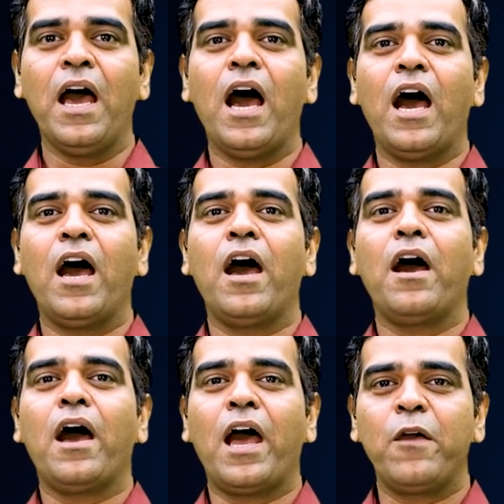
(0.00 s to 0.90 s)

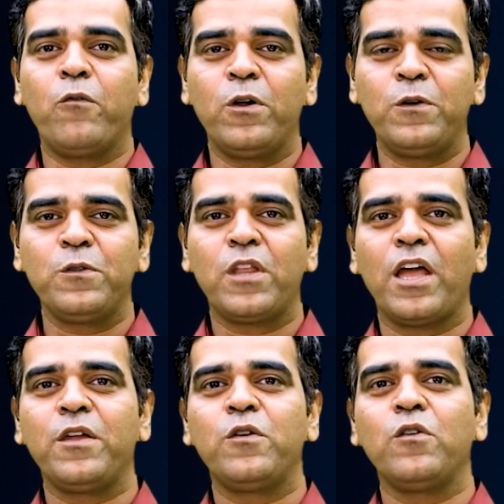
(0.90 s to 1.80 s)
I want to
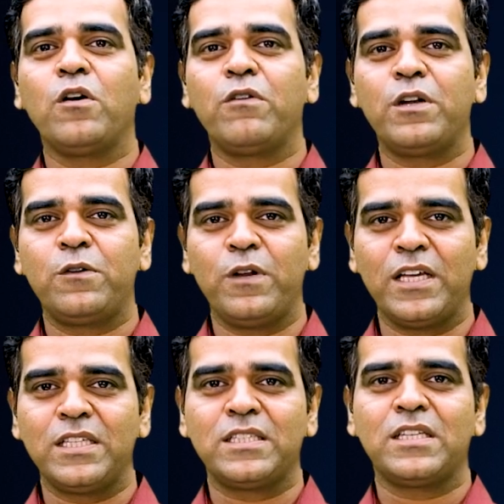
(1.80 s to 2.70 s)
thank you our
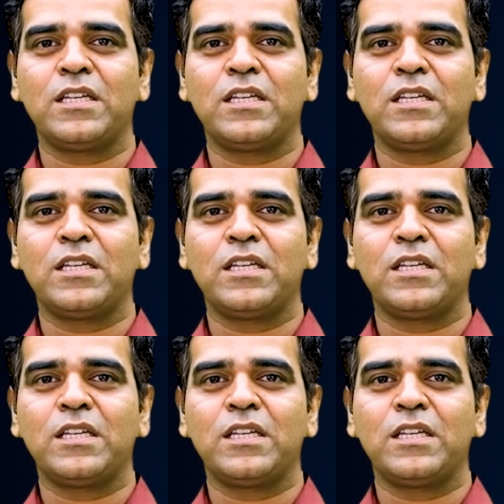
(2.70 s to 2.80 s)
today's